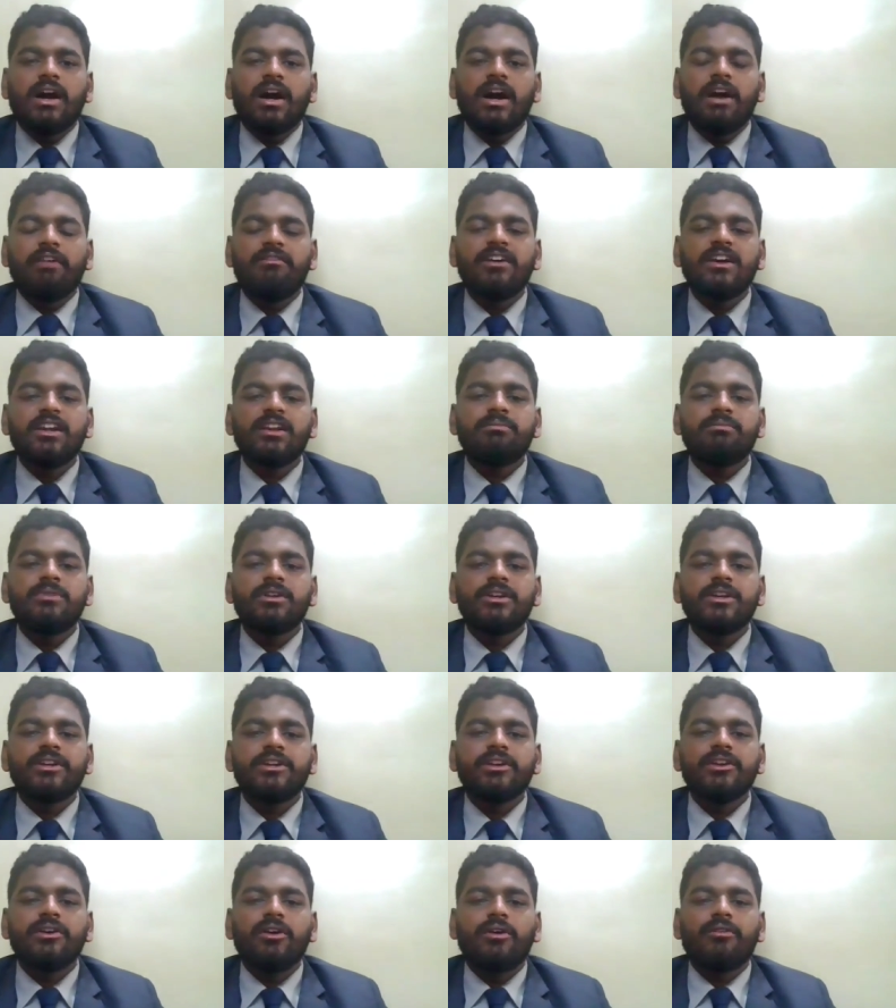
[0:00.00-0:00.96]

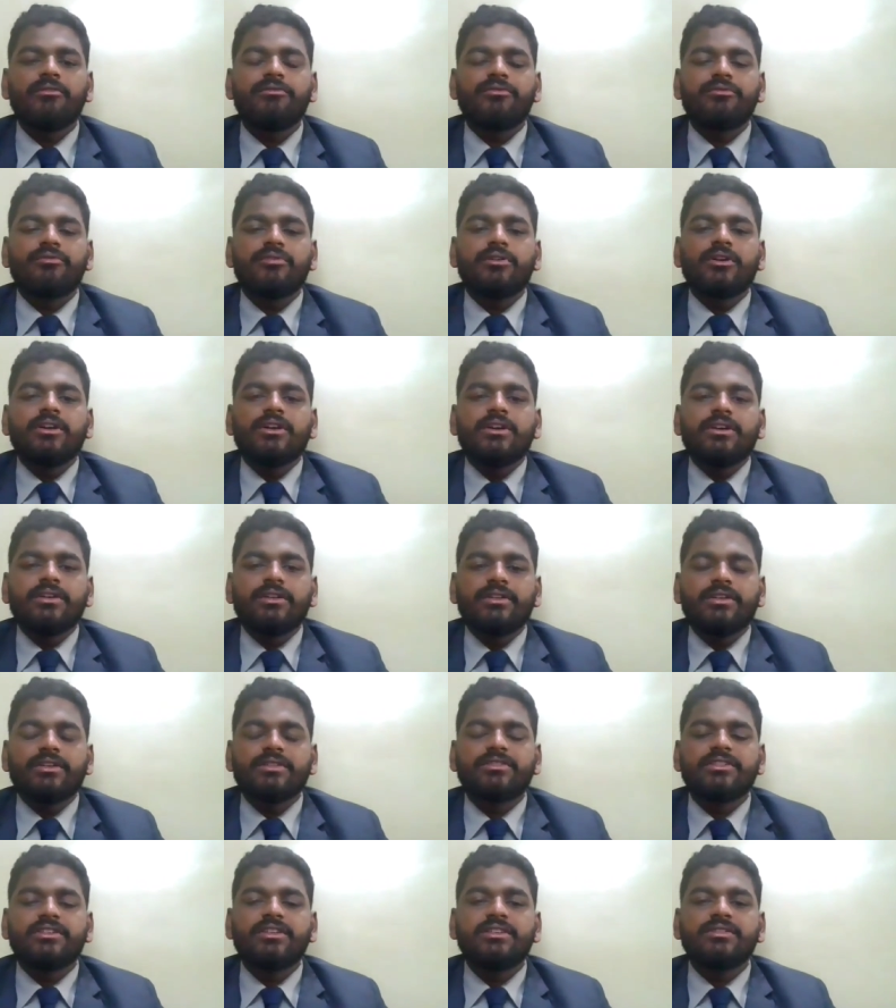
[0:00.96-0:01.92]
Availability of
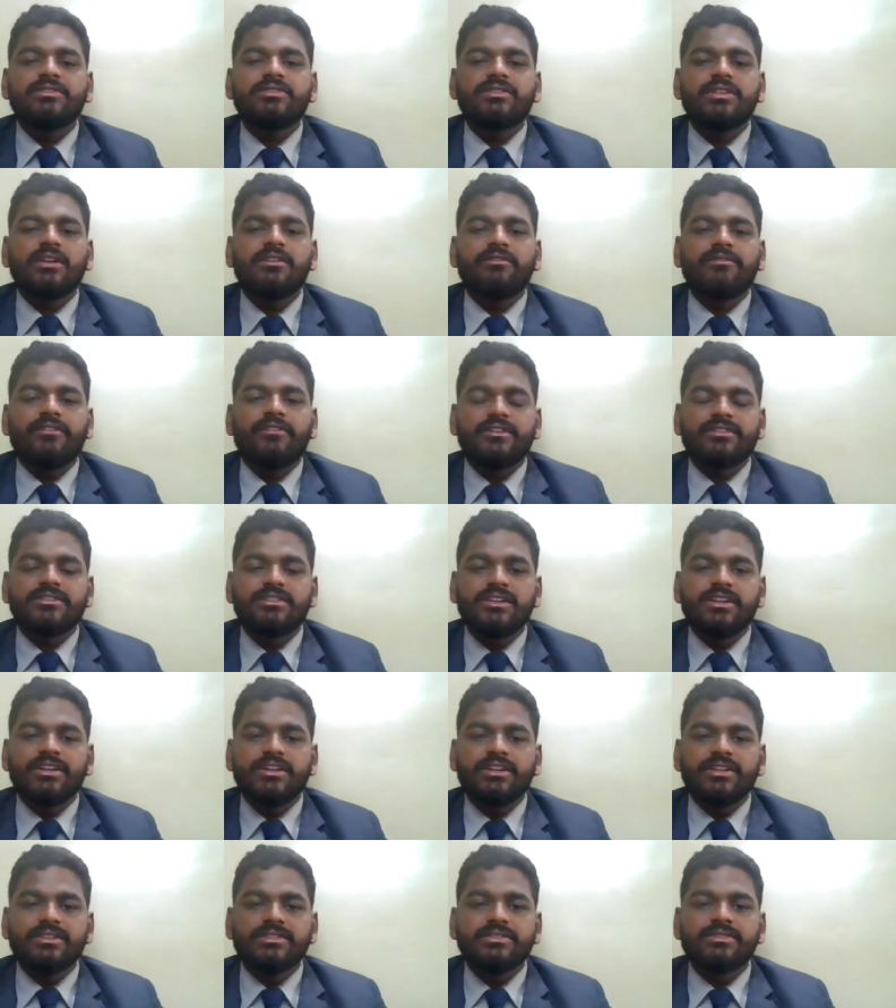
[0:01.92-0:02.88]
residential
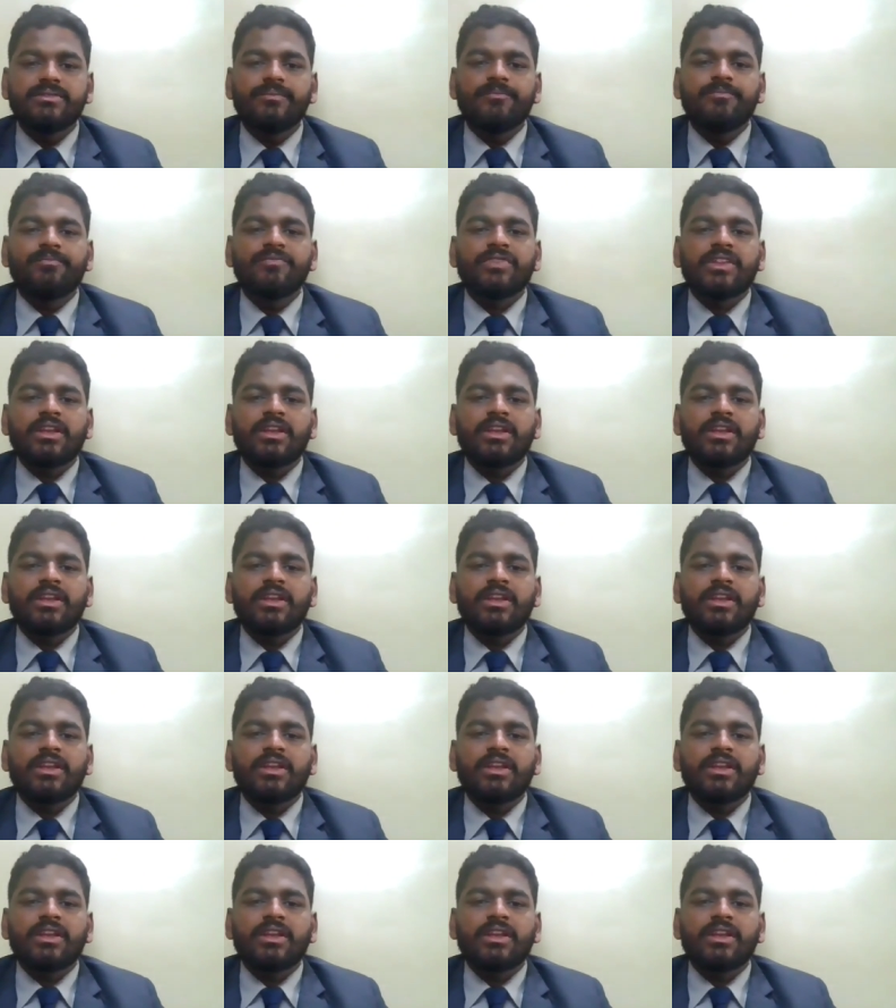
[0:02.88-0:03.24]
facilities.